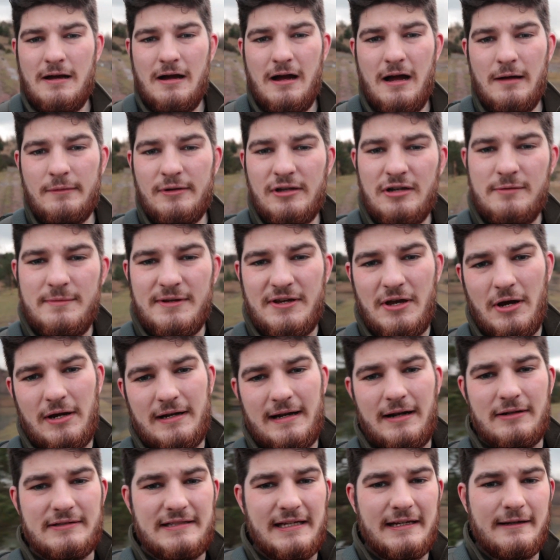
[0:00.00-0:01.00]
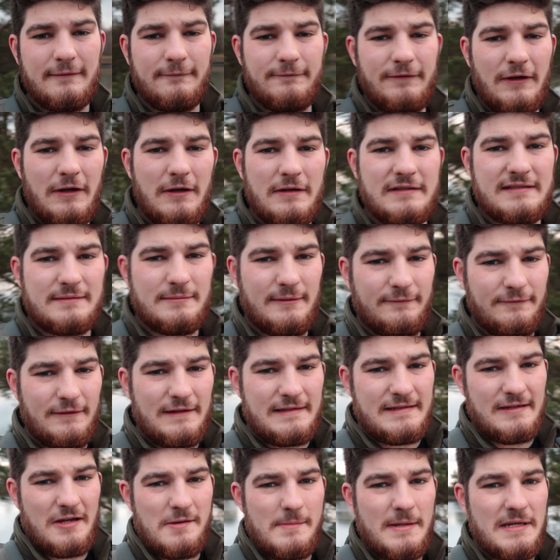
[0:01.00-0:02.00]
I'm going to be going out taking photos in my free
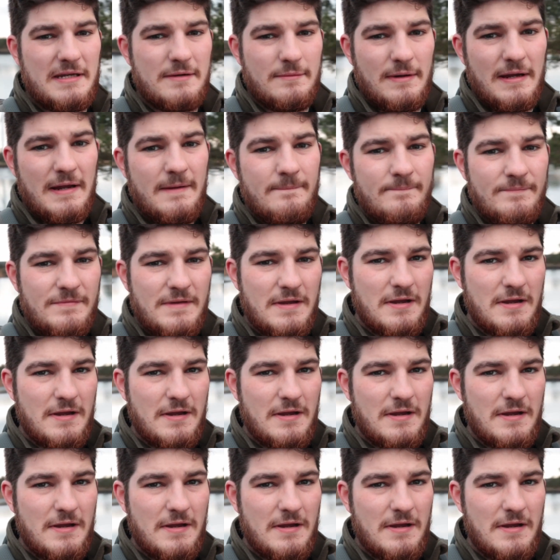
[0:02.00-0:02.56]
time anyway.